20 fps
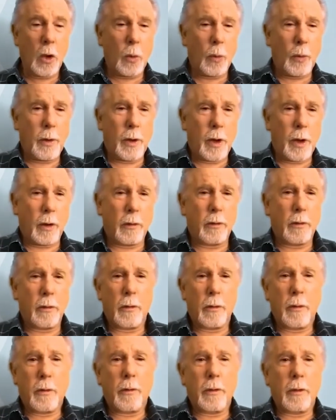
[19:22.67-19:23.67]
we don't
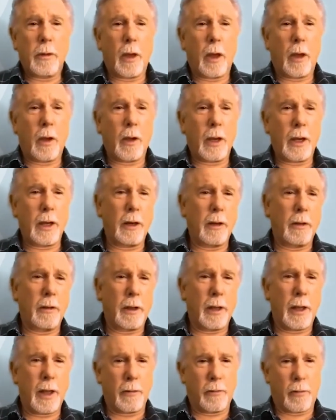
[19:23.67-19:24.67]
eat
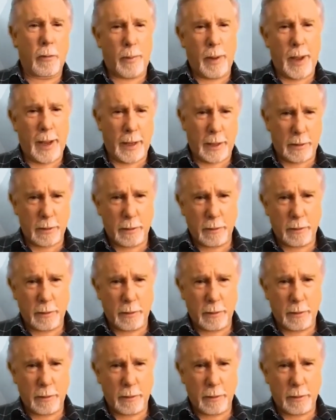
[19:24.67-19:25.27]
anything out of a packet.